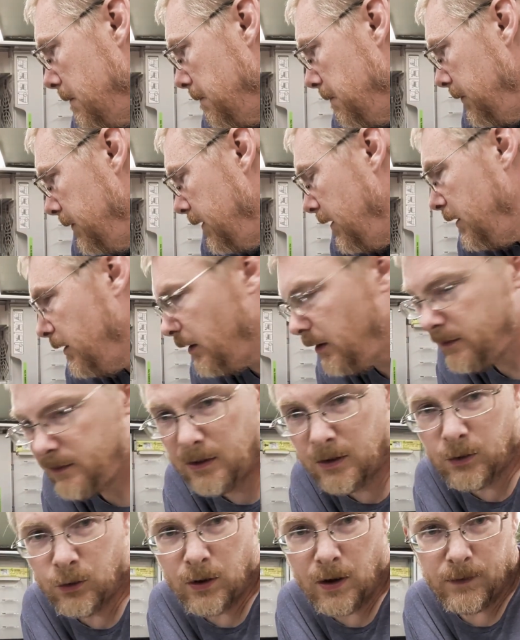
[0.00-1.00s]
the
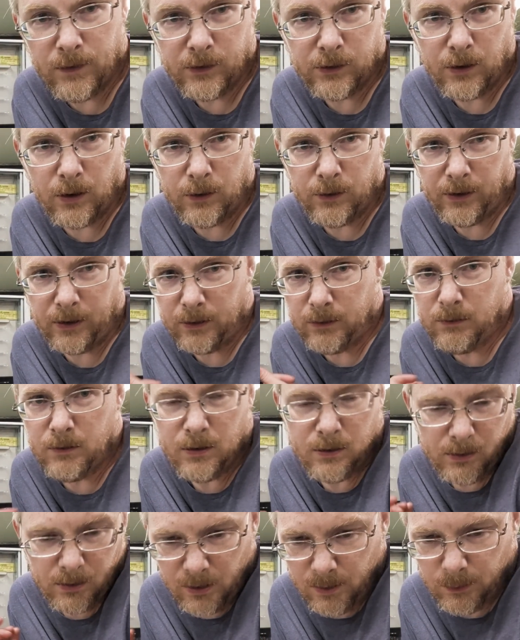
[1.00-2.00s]
non-standard graphics card is like
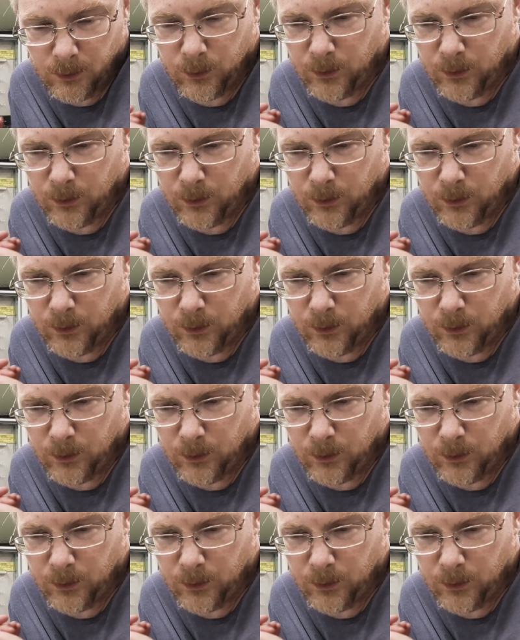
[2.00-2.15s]
number